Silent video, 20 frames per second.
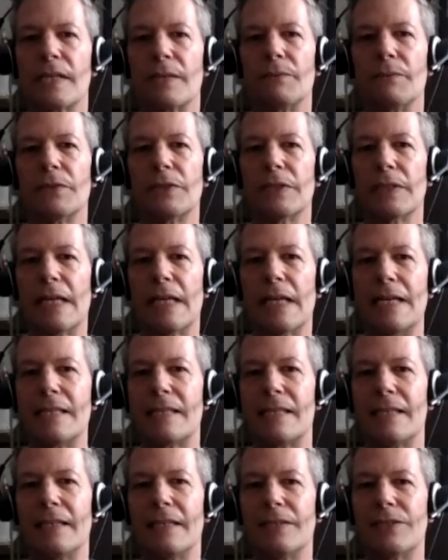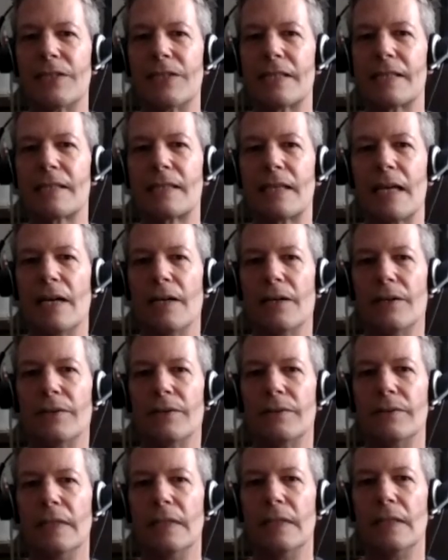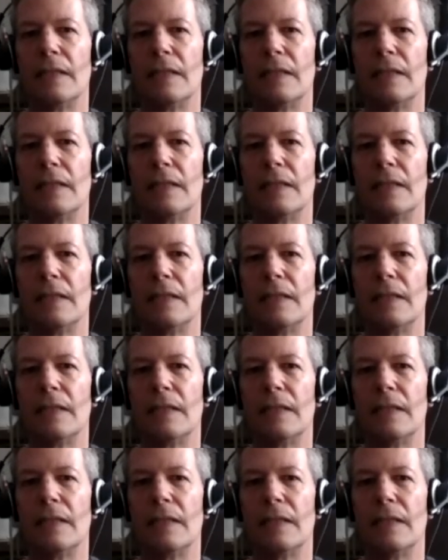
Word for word: I'm realizing just how